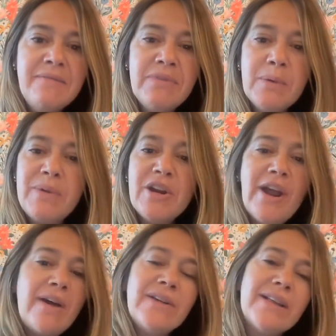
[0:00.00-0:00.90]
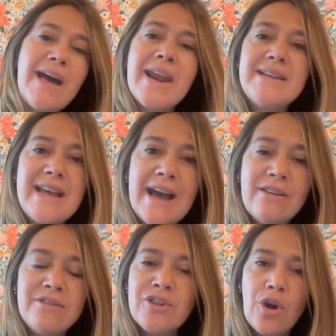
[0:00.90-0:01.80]
When you're having a lot of
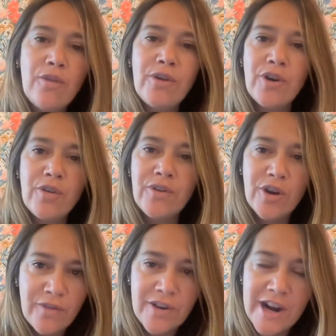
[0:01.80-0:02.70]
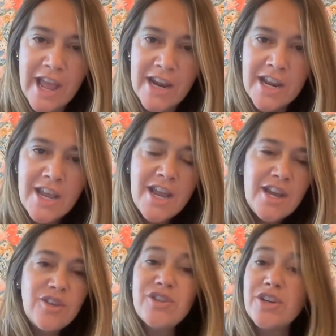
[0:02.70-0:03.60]
downs over and over and over again,
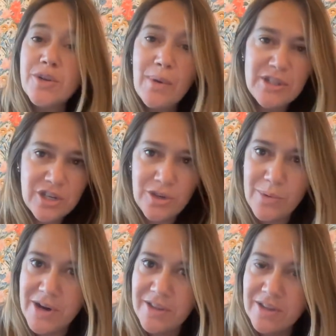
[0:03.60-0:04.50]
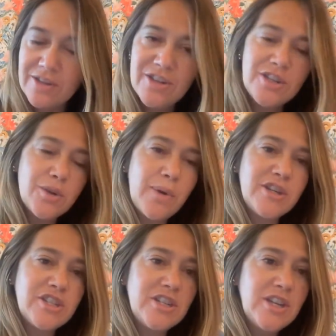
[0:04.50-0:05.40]
you start to question your worth. You start to
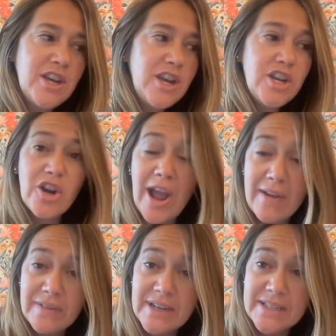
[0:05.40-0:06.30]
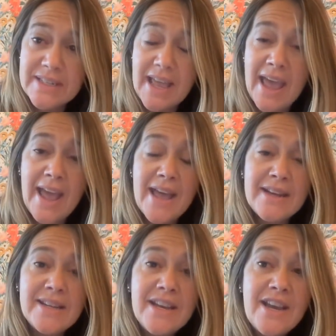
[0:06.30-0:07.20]
question your confidence.
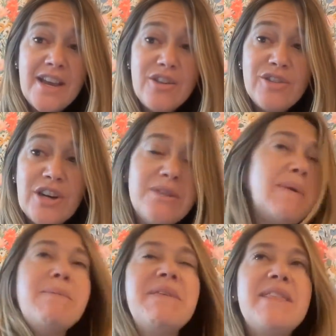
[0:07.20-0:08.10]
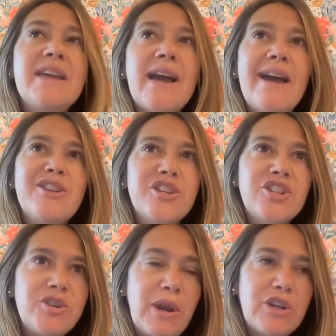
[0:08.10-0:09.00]
And you start to maybe think, I shouldn't
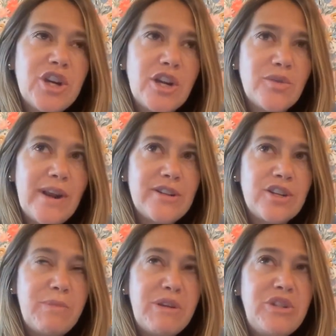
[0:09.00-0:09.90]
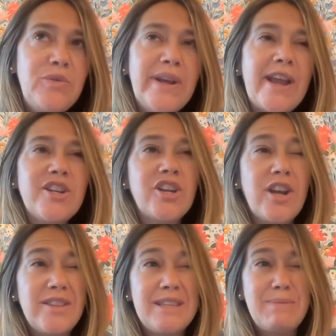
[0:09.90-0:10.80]
charge what I should be doing. I should
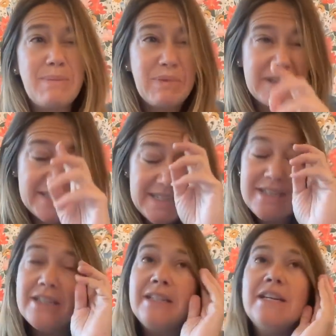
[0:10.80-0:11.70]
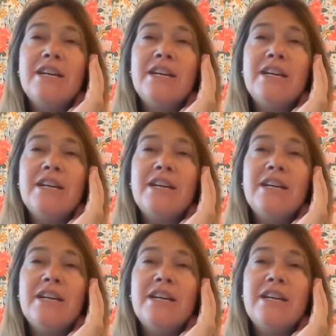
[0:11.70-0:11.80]
cut these people a deal.